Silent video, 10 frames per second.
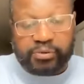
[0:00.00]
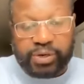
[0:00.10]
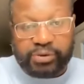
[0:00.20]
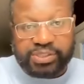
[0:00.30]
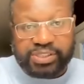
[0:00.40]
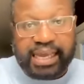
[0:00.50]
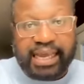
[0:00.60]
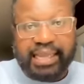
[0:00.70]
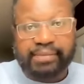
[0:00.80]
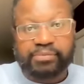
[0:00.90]
when it was
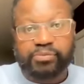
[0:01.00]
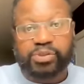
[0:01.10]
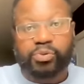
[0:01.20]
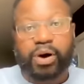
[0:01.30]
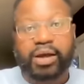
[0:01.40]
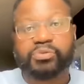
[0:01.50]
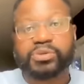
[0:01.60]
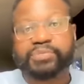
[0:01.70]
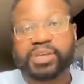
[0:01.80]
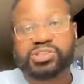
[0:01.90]
time, when the water
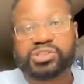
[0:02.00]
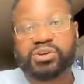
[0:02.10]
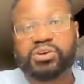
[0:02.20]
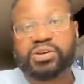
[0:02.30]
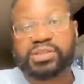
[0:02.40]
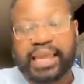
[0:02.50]
was being stirred,